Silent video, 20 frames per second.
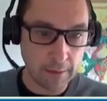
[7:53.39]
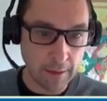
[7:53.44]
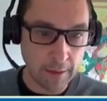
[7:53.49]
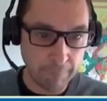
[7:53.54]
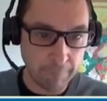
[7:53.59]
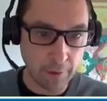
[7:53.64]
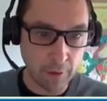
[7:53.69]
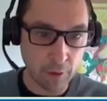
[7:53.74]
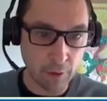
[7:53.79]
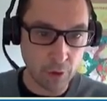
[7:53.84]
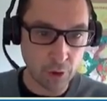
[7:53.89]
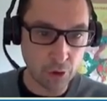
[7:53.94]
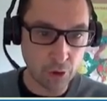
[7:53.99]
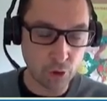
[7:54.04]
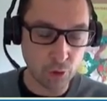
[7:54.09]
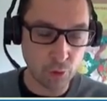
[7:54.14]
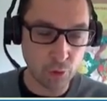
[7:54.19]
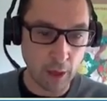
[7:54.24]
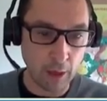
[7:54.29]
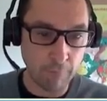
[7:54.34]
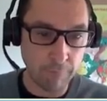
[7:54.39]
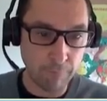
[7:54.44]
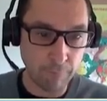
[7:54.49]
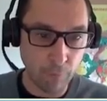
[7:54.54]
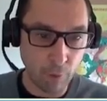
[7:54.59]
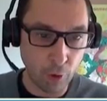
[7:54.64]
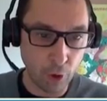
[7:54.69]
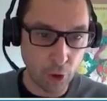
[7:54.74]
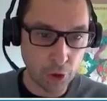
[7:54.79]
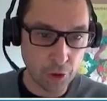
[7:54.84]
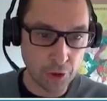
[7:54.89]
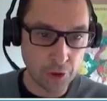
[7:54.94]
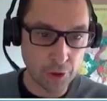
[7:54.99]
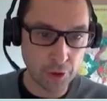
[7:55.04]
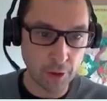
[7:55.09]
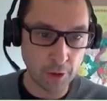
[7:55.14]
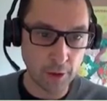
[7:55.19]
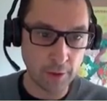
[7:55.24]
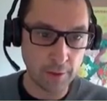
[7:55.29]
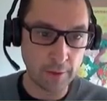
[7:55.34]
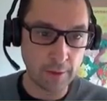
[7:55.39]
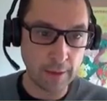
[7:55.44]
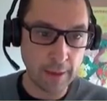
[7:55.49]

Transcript: difficult to afford uh,